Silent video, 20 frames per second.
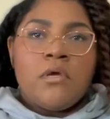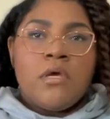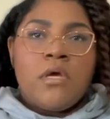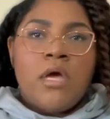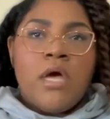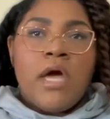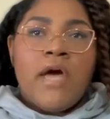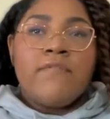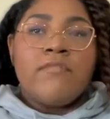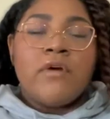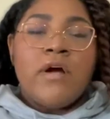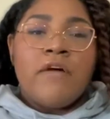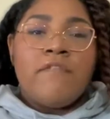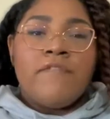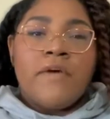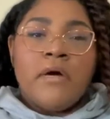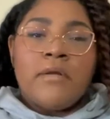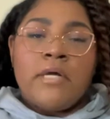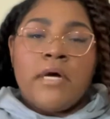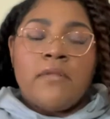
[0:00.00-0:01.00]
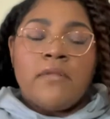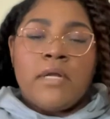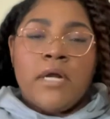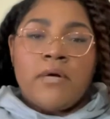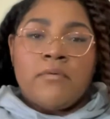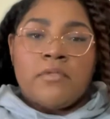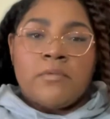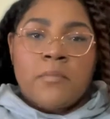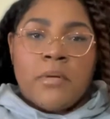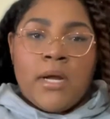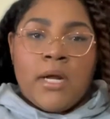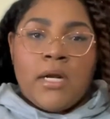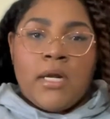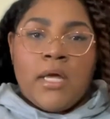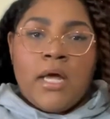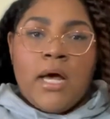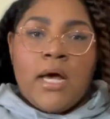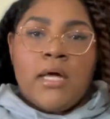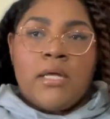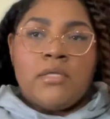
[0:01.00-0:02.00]
After I found out that I was
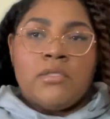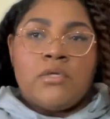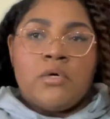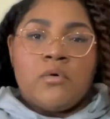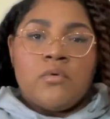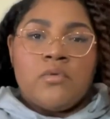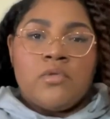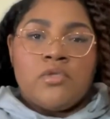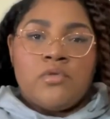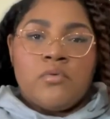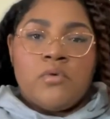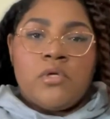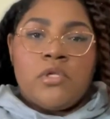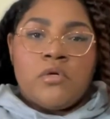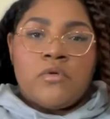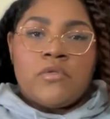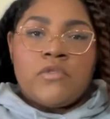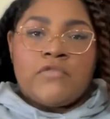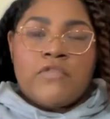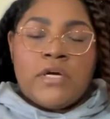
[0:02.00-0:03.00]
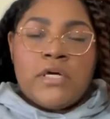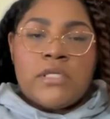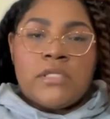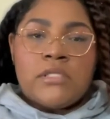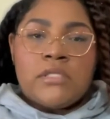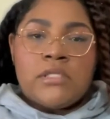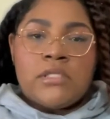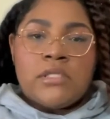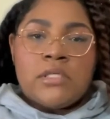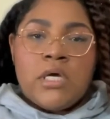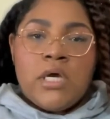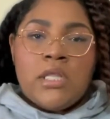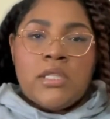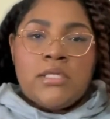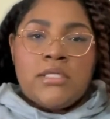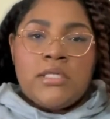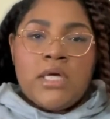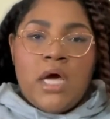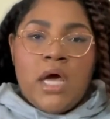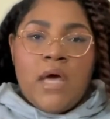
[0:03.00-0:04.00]
pregnant, I told 2 close friends at the
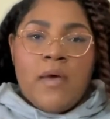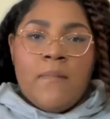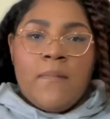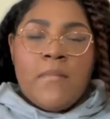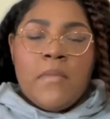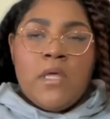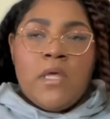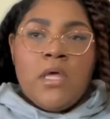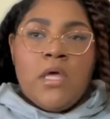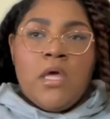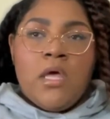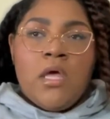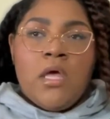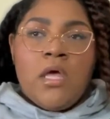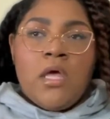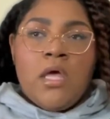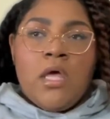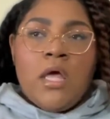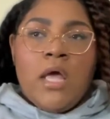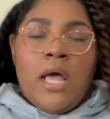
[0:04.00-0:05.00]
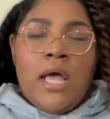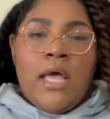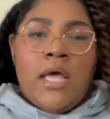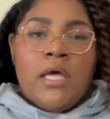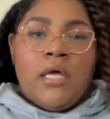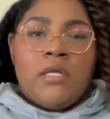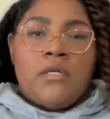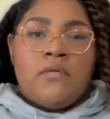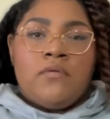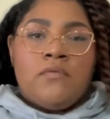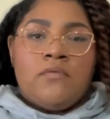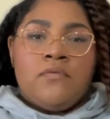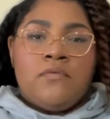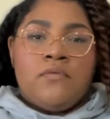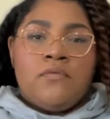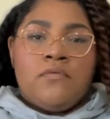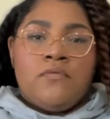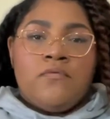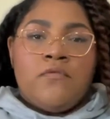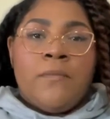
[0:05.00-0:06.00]
time. And
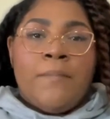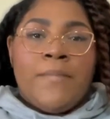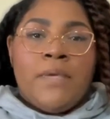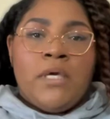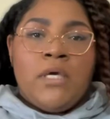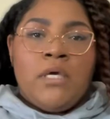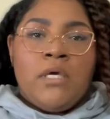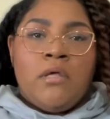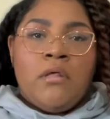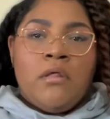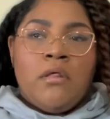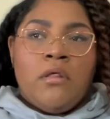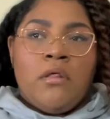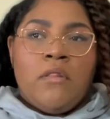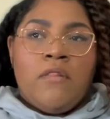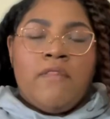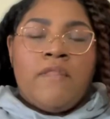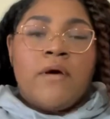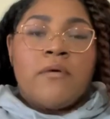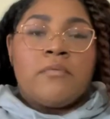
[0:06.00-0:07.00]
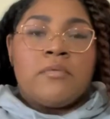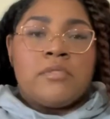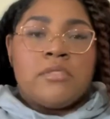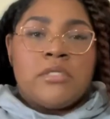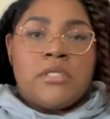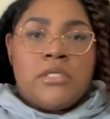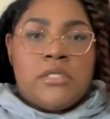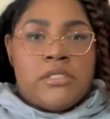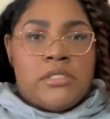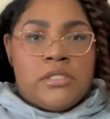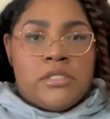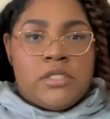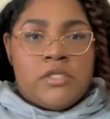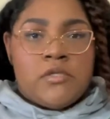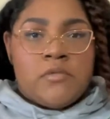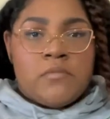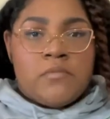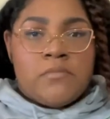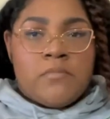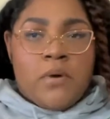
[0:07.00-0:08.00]
for me, that was the
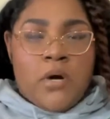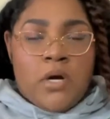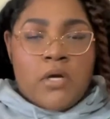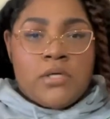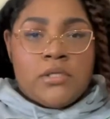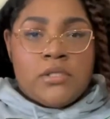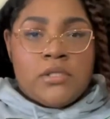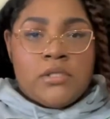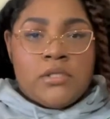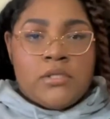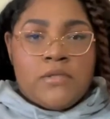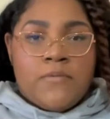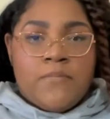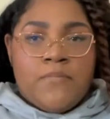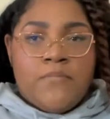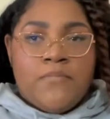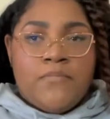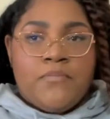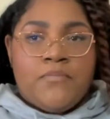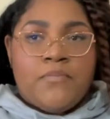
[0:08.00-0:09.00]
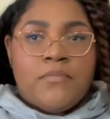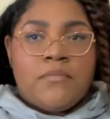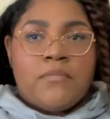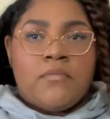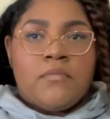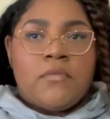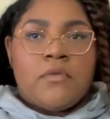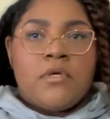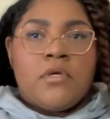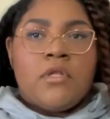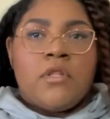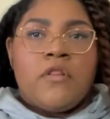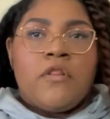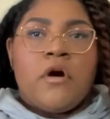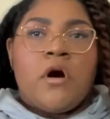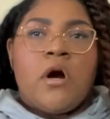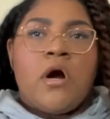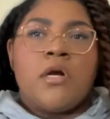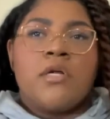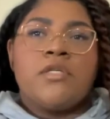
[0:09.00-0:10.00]
easiest part. The
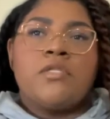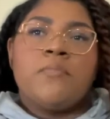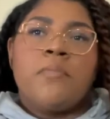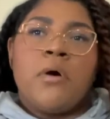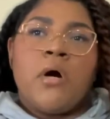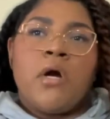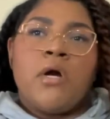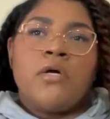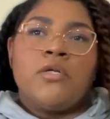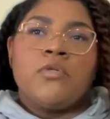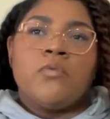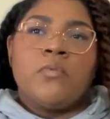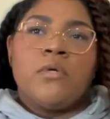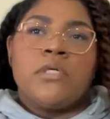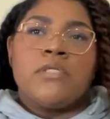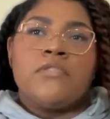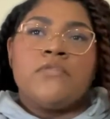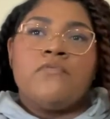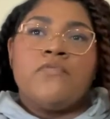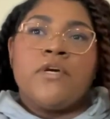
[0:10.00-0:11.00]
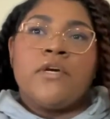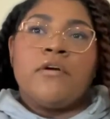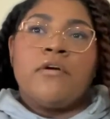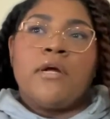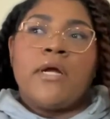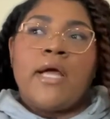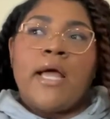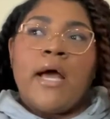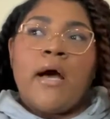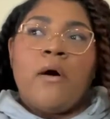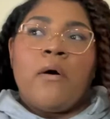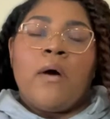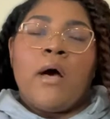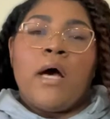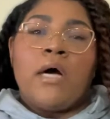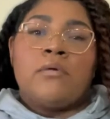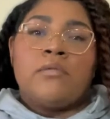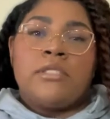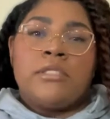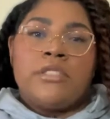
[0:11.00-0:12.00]
hardest part was figuring out
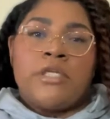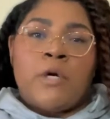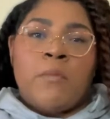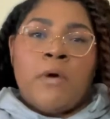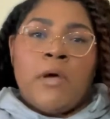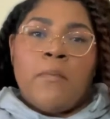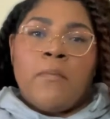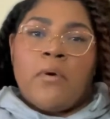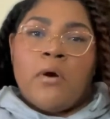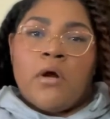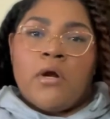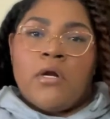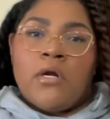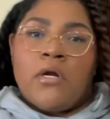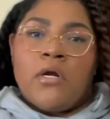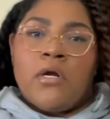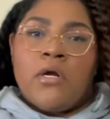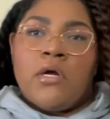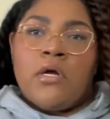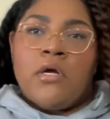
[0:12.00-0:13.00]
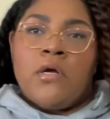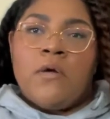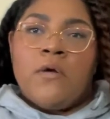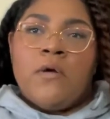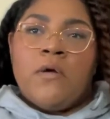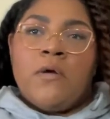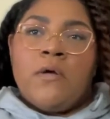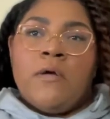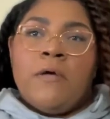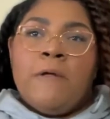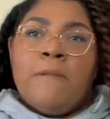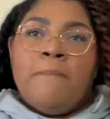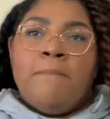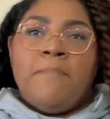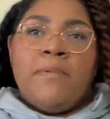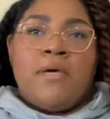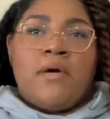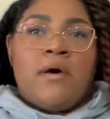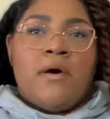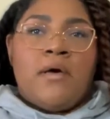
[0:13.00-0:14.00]
how to tell my partner,
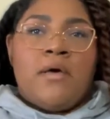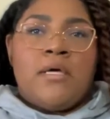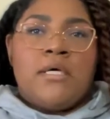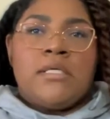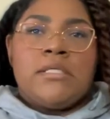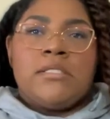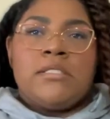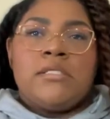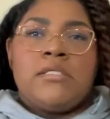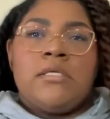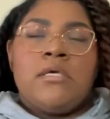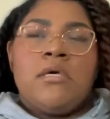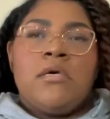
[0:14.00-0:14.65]
because